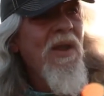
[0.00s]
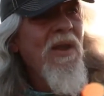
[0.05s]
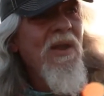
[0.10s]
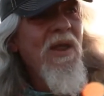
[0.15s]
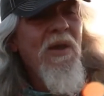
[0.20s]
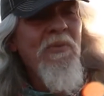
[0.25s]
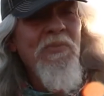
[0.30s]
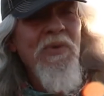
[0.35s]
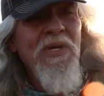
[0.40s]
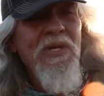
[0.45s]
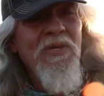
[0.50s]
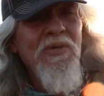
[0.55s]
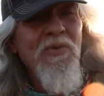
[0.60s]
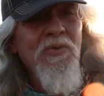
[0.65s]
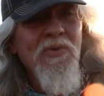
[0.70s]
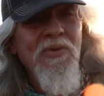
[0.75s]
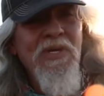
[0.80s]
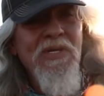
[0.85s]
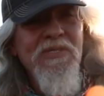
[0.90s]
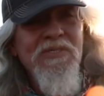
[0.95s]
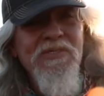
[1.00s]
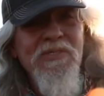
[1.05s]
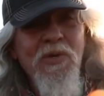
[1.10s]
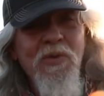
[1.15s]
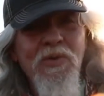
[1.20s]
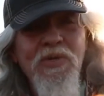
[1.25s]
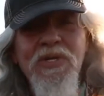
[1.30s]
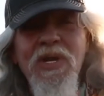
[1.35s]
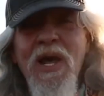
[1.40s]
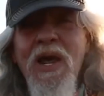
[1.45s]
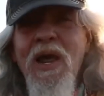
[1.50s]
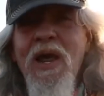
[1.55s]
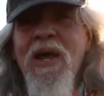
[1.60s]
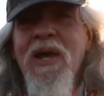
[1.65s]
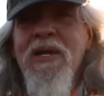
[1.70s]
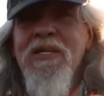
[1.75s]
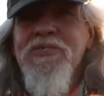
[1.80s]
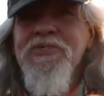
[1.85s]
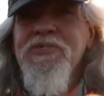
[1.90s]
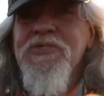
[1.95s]
like me, you're going to get so
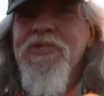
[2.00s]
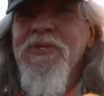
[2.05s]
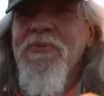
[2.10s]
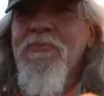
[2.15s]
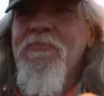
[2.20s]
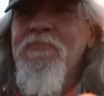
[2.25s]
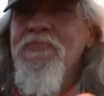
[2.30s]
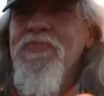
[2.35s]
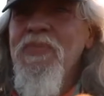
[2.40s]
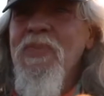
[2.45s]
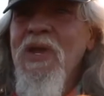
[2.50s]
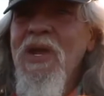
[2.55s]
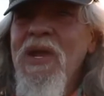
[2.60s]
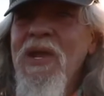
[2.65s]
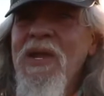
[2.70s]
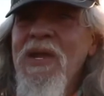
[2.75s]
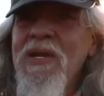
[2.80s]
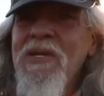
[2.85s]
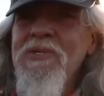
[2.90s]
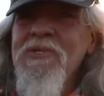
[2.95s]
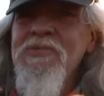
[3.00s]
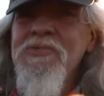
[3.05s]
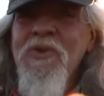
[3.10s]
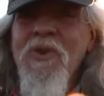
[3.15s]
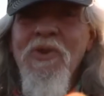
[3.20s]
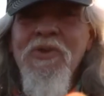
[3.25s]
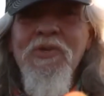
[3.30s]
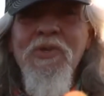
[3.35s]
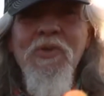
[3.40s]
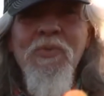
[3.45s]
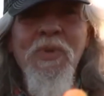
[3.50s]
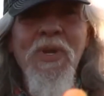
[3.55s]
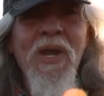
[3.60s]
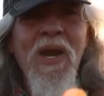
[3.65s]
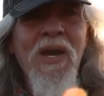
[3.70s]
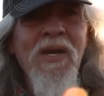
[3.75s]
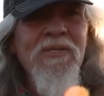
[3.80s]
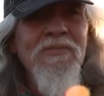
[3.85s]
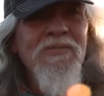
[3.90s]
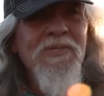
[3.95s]
attached, and you start
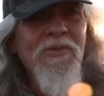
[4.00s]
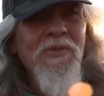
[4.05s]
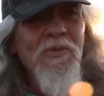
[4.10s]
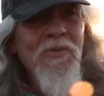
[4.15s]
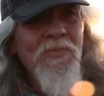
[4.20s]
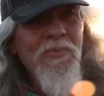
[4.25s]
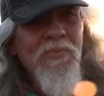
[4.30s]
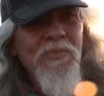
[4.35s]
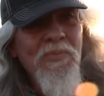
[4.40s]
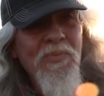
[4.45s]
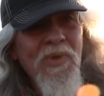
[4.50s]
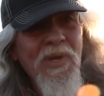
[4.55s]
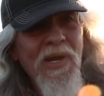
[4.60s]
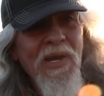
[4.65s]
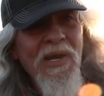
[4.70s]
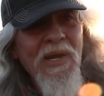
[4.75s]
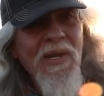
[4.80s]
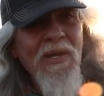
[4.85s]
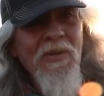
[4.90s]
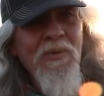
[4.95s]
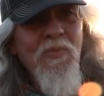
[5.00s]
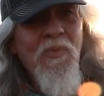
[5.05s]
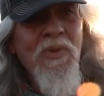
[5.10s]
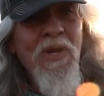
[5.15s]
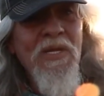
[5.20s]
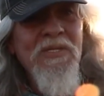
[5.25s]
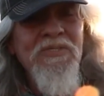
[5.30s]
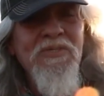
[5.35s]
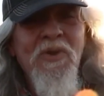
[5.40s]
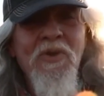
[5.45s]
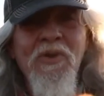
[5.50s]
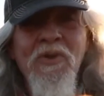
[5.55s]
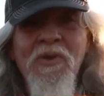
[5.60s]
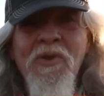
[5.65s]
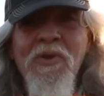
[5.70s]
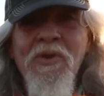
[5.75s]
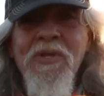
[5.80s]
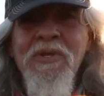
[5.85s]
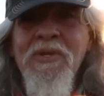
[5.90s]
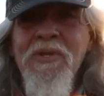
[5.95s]
humanizing them. And when they start
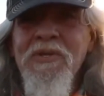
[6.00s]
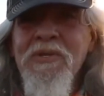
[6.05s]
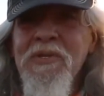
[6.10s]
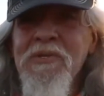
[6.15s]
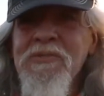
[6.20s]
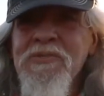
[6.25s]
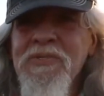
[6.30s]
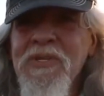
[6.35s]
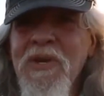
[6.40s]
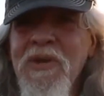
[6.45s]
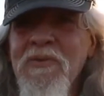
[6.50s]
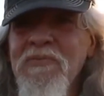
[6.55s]
learning to do stuff